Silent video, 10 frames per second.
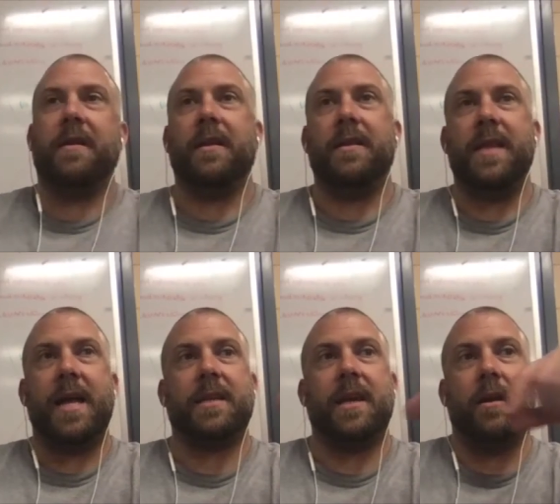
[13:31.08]
that
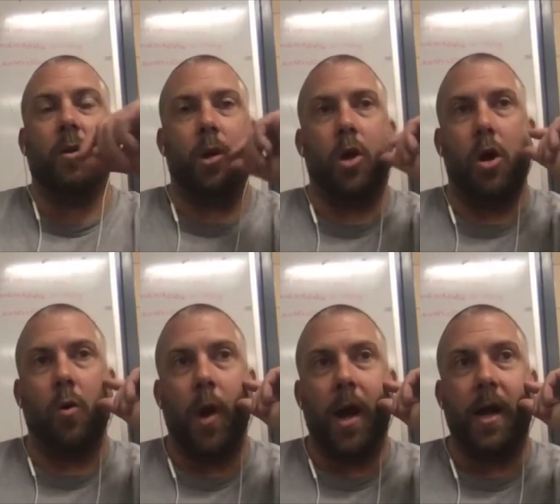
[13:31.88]
that's got to go a long
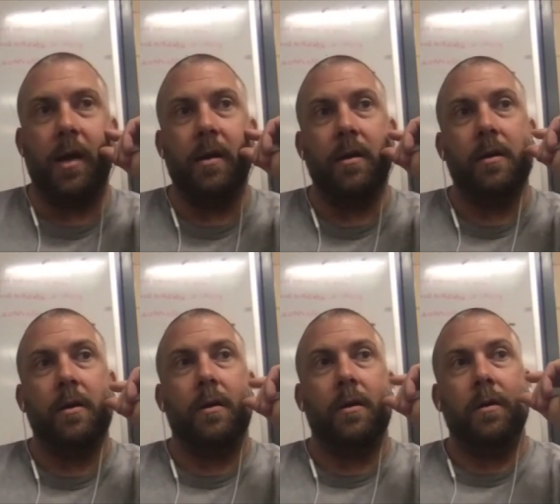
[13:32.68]
way
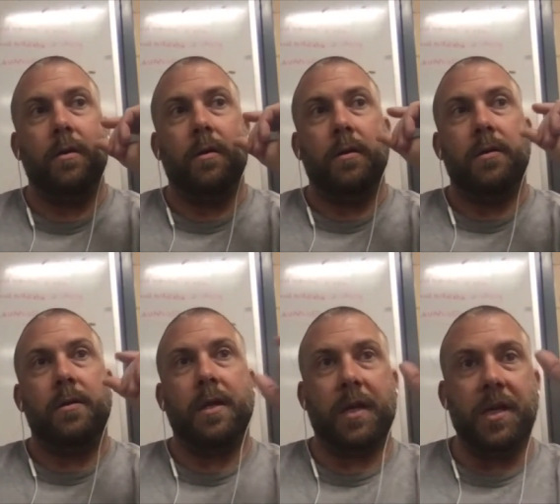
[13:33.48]

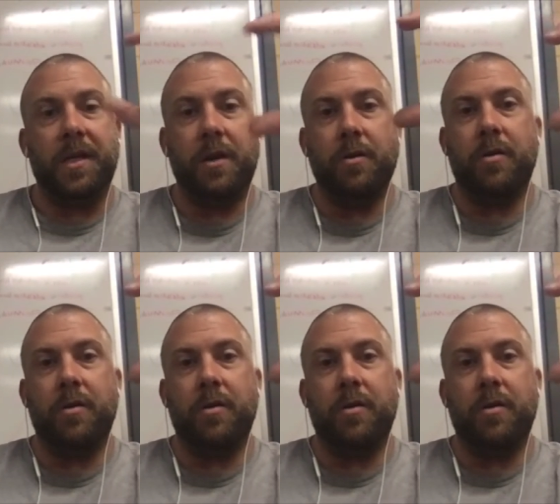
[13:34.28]
to continue